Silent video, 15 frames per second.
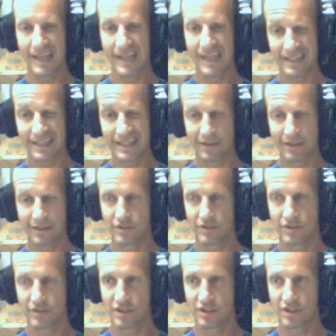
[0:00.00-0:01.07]
eat in the
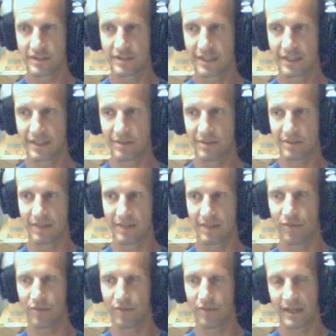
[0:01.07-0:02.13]
traditional sense, but they
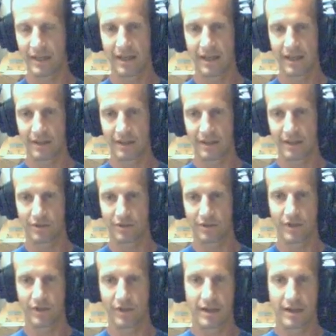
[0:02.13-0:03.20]
sort of
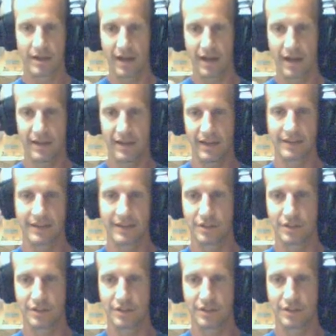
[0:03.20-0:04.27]
colonize the
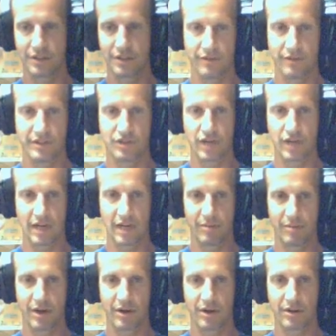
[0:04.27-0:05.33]
surface of
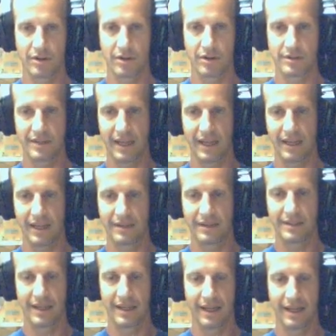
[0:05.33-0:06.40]
detrital particles
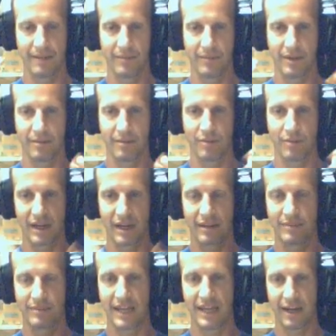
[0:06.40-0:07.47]
and break
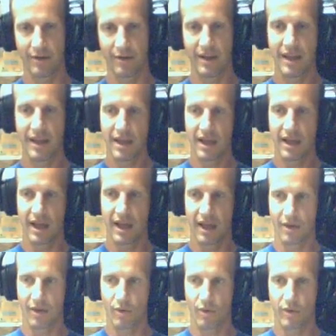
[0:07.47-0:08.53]
them down,
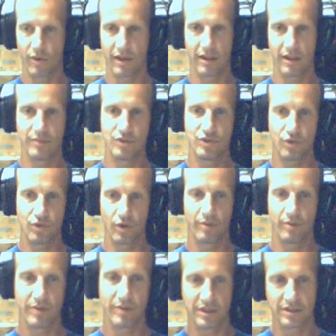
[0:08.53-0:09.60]
or they'll
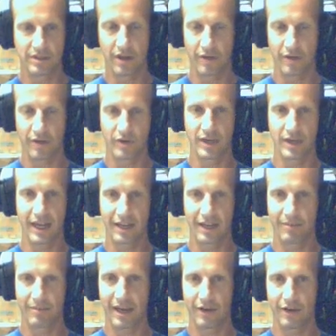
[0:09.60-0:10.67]
absorb dissolved
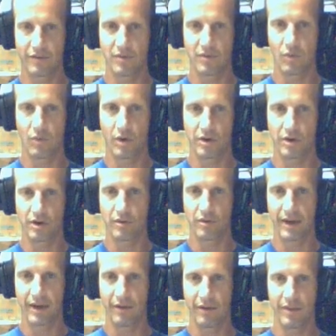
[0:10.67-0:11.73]
organic matter from the water
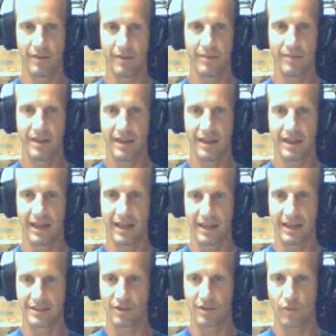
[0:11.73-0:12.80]
around them
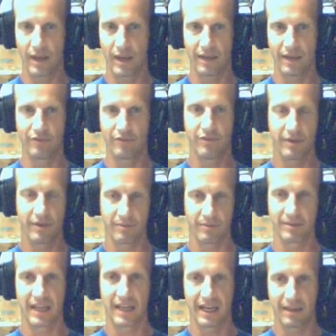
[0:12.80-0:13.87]
as their way of
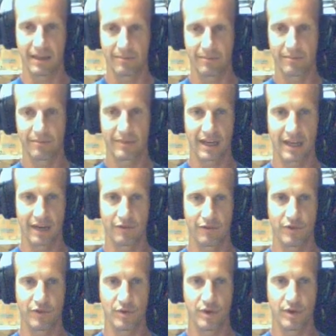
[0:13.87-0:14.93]
getting
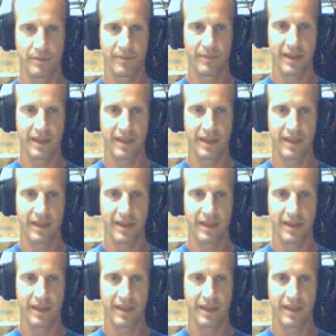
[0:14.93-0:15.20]
food.